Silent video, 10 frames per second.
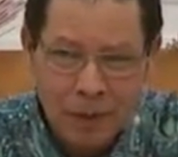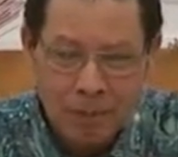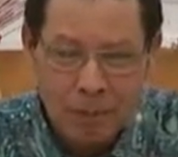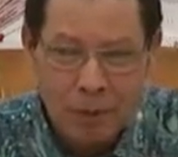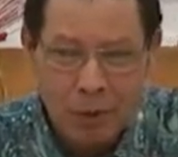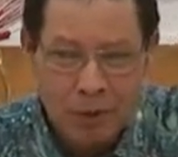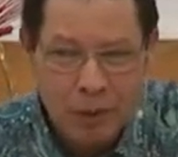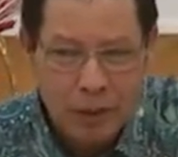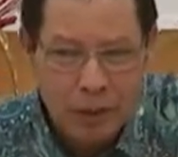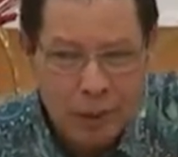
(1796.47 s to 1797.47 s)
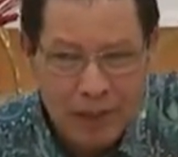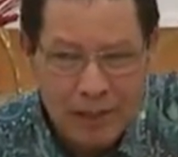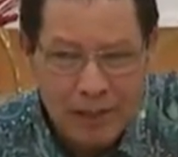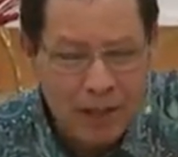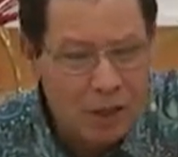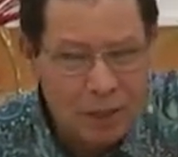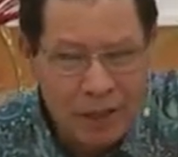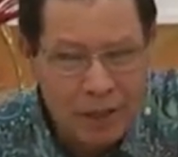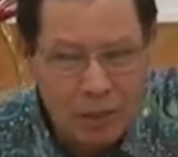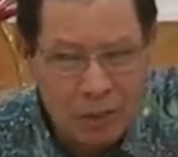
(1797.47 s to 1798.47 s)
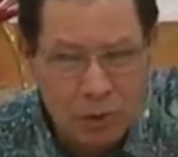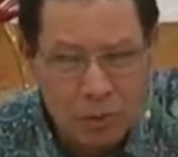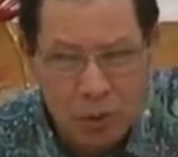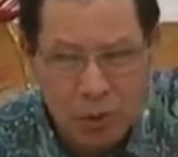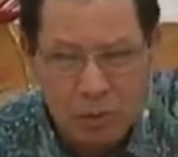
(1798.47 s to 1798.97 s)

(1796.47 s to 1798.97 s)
But when you in Christ, can't nobody do you wrong.